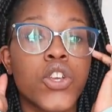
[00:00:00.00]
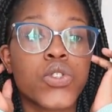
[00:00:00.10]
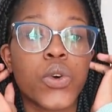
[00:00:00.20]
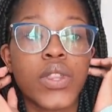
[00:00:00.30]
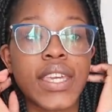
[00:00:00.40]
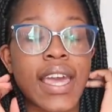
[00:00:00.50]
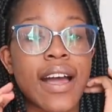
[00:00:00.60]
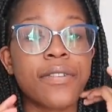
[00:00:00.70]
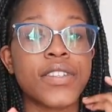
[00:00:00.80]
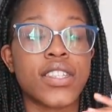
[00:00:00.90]
So the
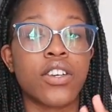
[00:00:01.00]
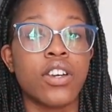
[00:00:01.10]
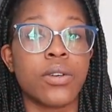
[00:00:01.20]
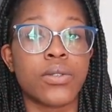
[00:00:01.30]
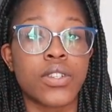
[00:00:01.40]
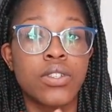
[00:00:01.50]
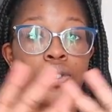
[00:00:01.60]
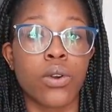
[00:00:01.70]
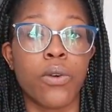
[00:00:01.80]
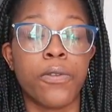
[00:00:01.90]
cafeteria was just so